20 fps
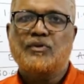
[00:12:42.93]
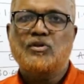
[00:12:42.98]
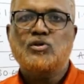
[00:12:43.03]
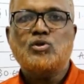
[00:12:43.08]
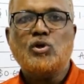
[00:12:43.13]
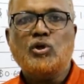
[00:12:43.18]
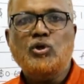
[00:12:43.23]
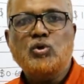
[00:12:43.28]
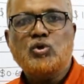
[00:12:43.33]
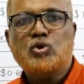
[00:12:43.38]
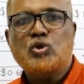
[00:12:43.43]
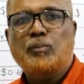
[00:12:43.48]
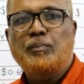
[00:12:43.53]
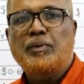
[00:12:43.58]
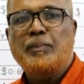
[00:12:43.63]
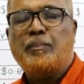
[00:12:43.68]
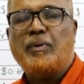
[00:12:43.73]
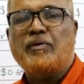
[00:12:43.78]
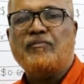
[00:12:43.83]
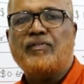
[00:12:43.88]
So you should
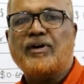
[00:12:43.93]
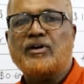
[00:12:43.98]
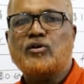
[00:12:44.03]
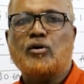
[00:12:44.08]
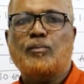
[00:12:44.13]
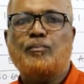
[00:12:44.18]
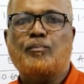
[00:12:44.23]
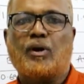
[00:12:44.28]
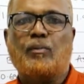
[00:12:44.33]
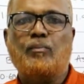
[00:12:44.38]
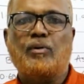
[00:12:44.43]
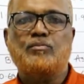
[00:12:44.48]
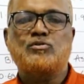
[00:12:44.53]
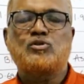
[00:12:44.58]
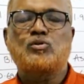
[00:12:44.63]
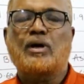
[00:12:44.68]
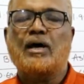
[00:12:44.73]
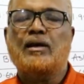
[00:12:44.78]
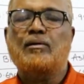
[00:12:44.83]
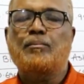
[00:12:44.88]
be perfect on
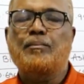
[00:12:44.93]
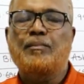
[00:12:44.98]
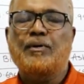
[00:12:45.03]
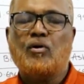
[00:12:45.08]
problems you can